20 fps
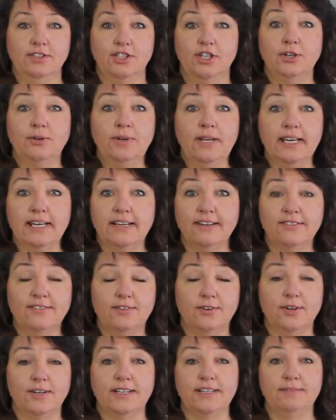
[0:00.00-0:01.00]
tunic
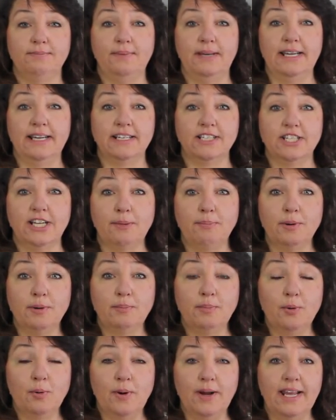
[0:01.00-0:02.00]
for being a
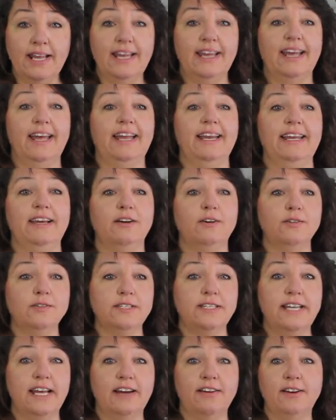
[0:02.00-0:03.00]
shepherd boy, and he
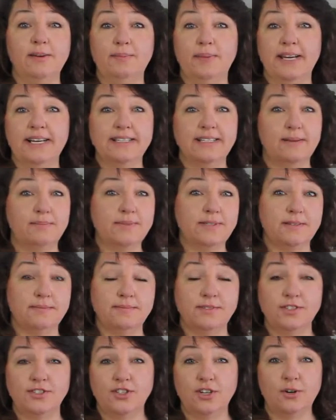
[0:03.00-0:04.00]
goes down, he picks up
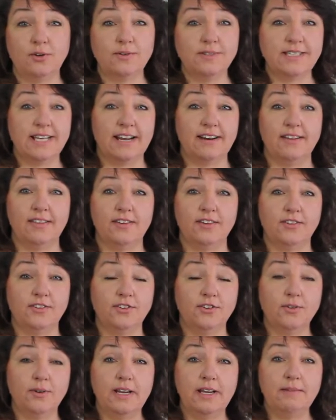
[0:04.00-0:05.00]
some stones out of the
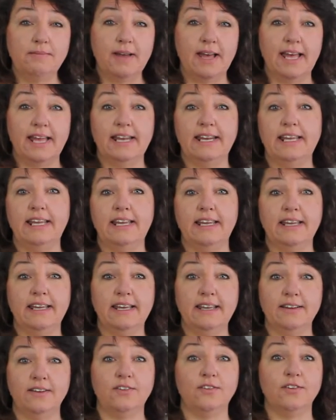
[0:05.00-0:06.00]
stream, and he
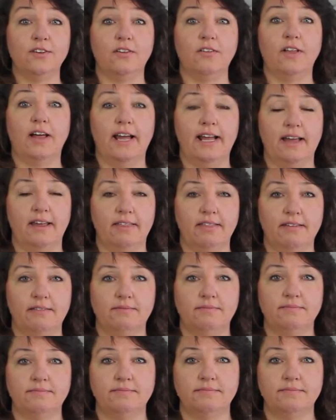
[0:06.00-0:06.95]
kills Goliath.